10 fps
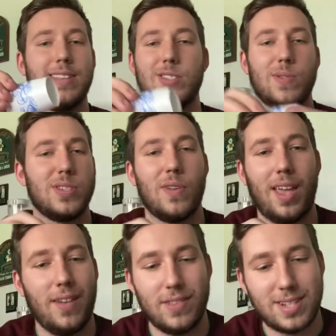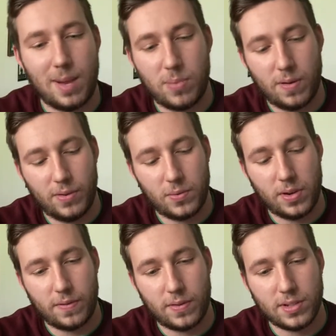So it's okay if it's not perfect when you're
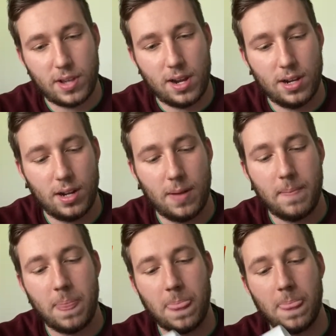first lining it up.